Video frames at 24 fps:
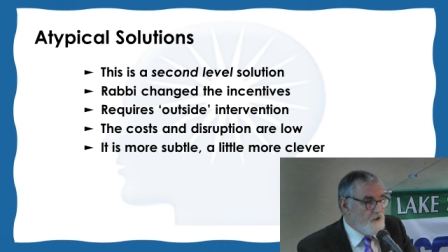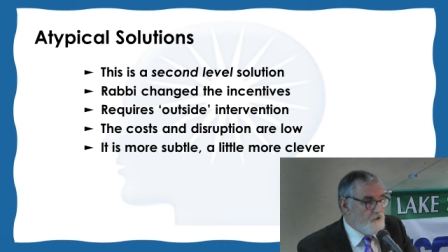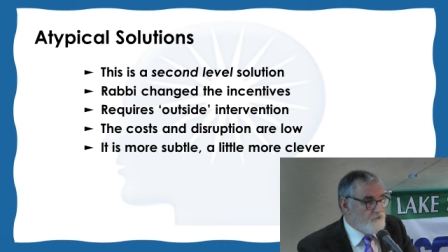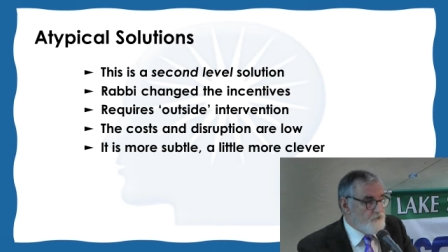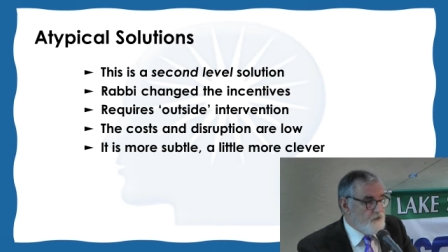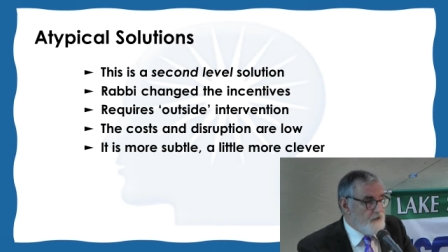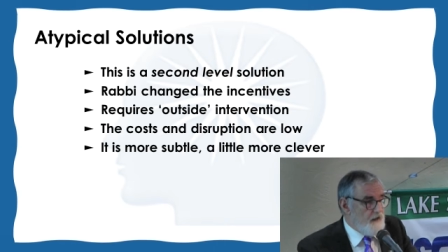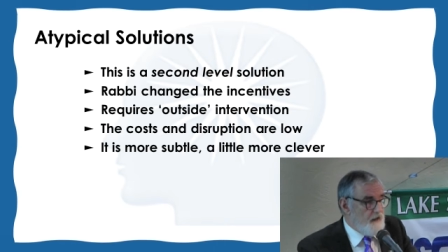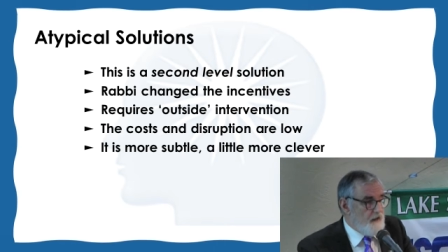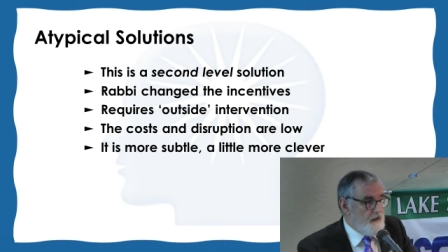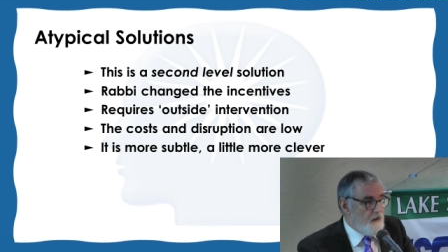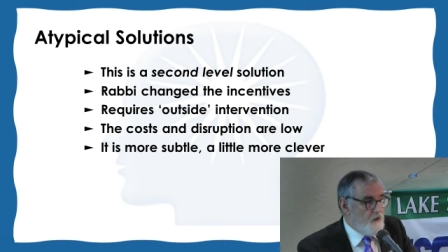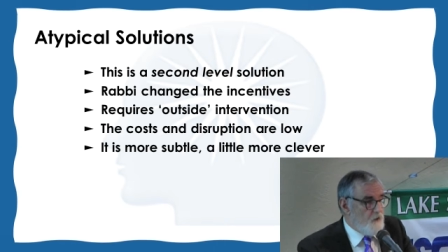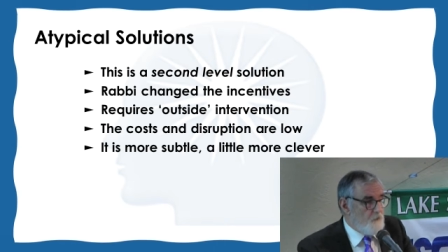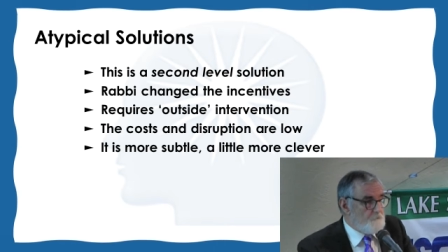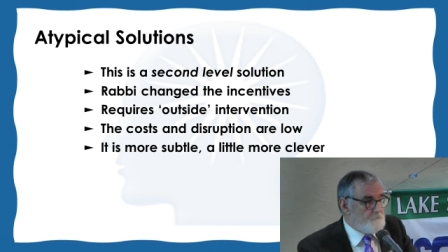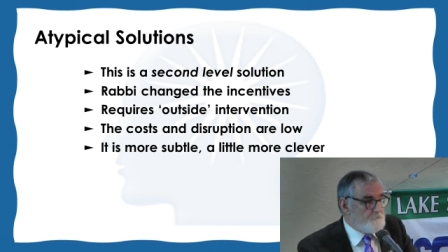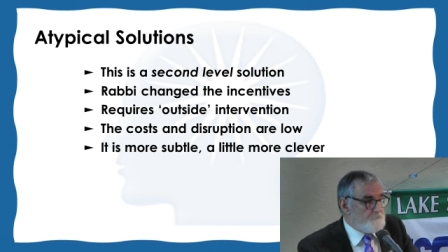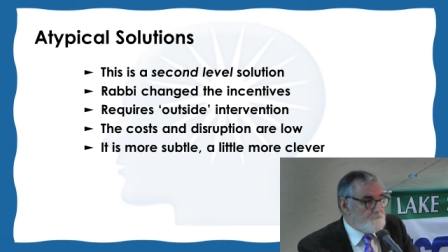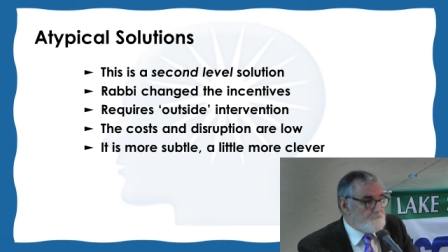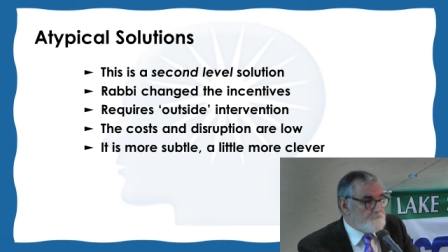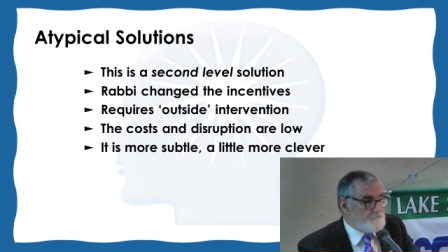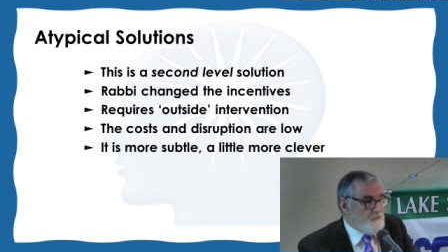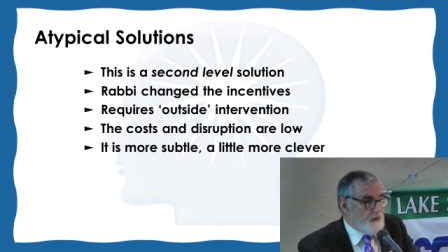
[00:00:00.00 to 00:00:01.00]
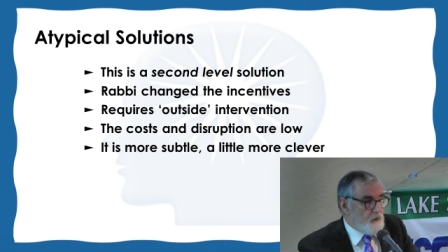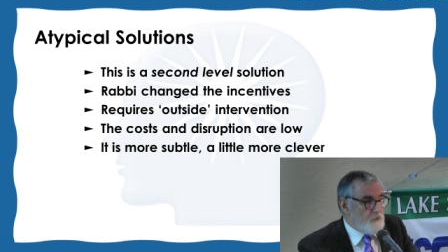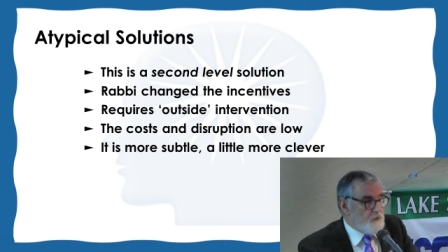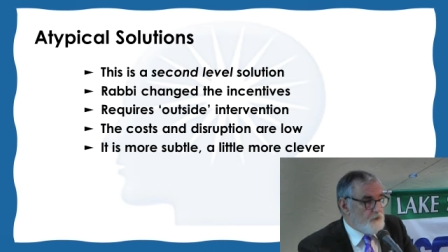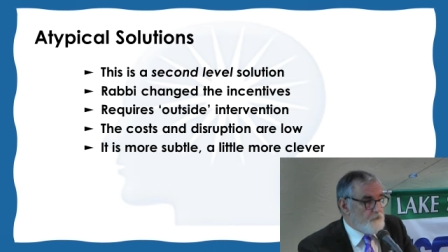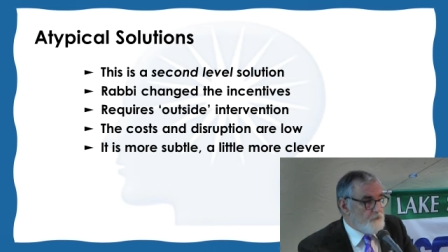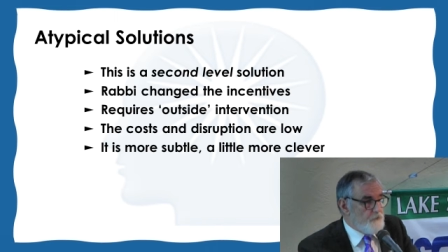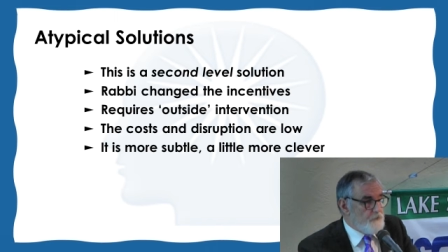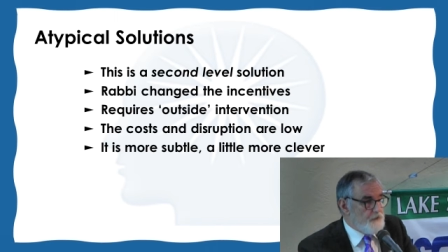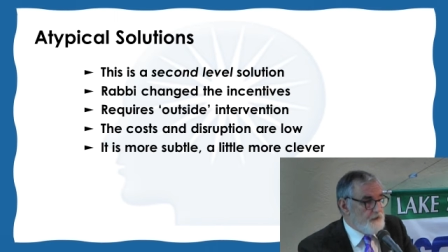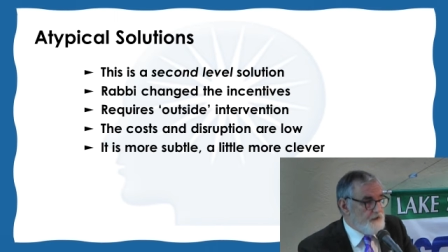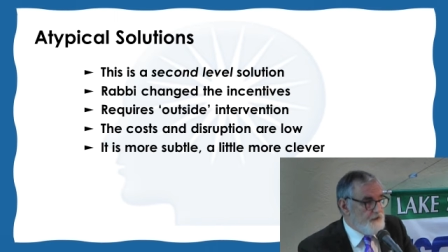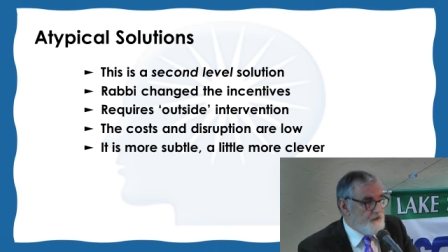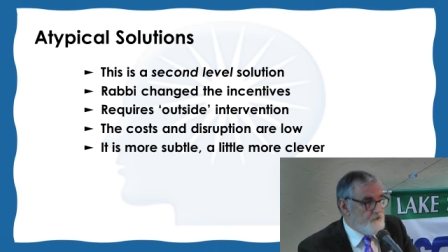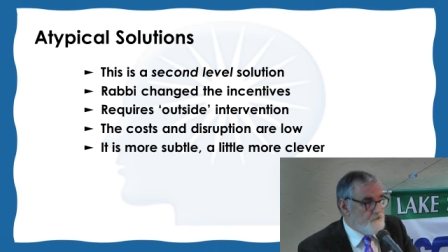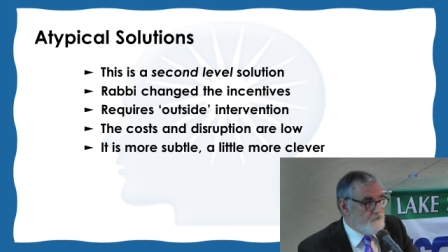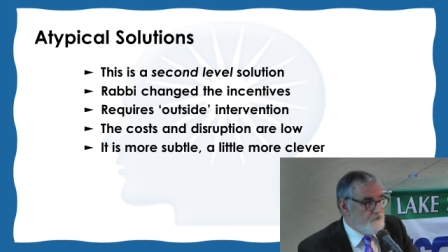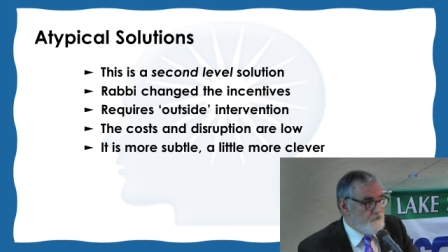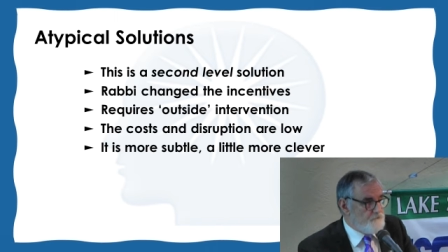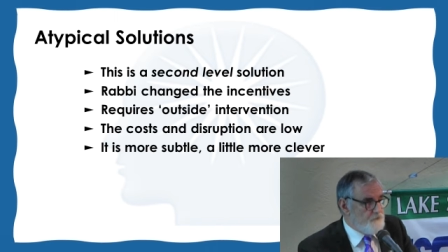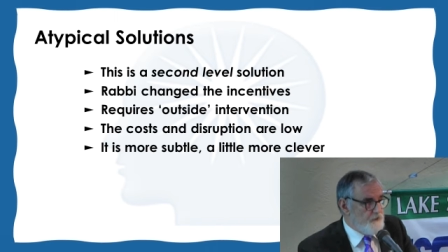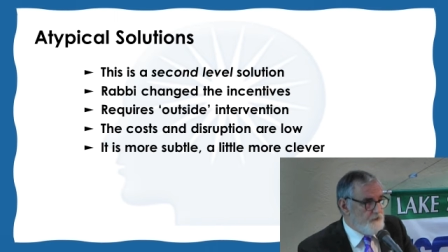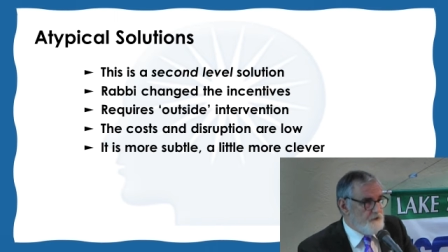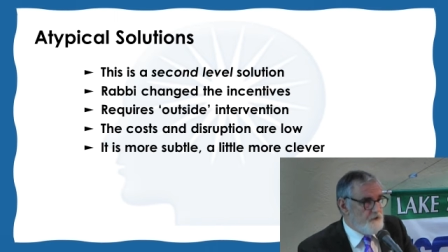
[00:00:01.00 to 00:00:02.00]
So now we're looking at
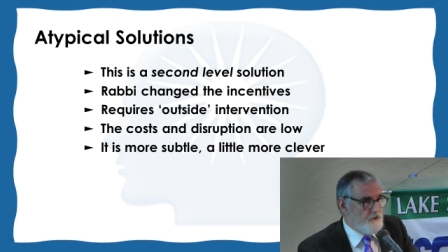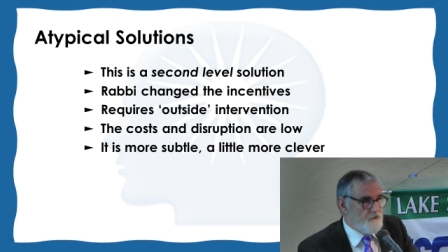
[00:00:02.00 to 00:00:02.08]
something